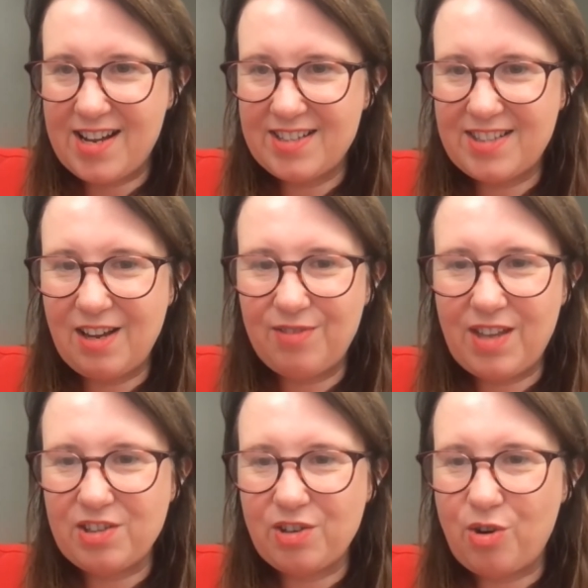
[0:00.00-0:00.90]
see if
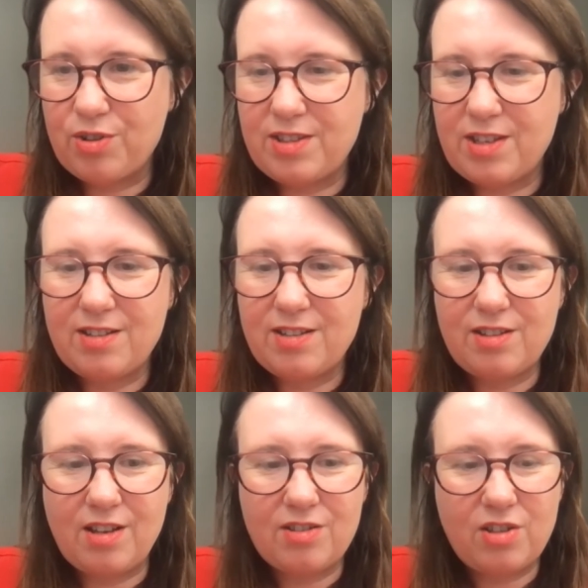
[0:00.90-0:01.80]
there's a course
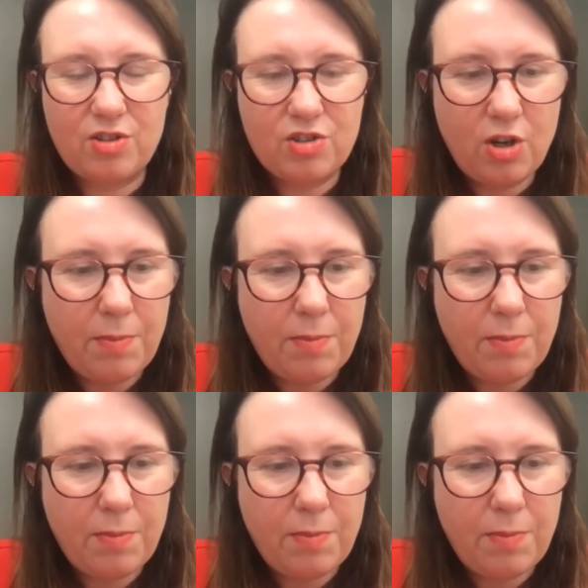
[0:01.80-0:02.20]
that suits you.